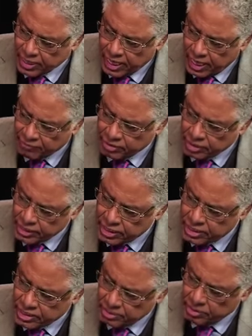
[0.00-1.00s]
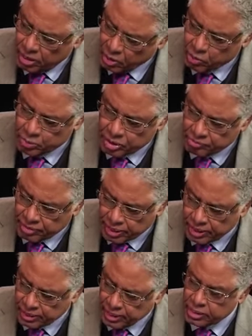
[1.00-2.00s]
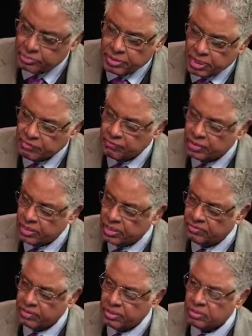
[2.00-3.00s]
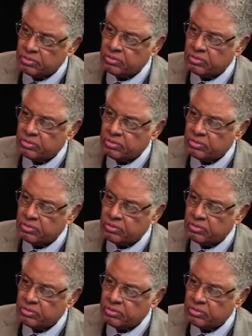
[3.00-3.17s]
they have at least some hope of making things better for the living.